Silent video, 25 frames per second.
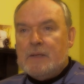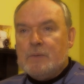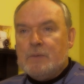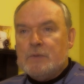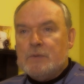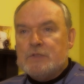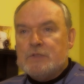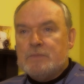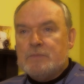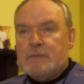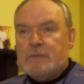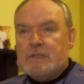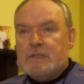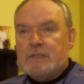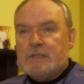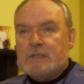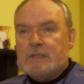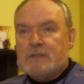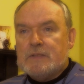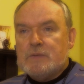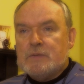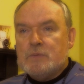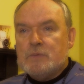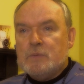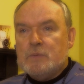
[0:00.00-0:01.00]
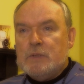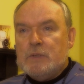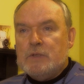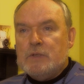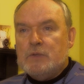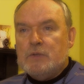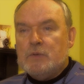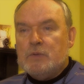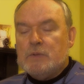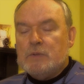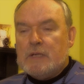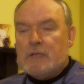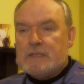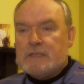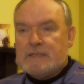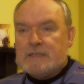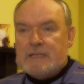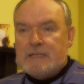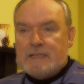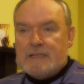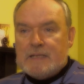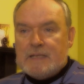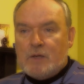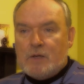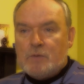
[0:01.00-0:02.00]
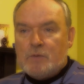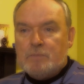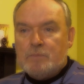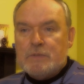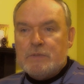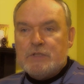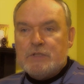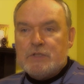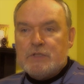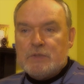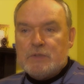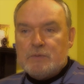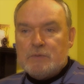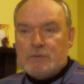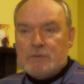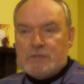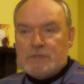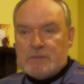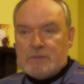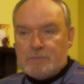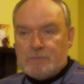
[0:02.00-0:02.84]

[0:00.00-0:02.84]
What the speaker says: which means we do not send out missionaries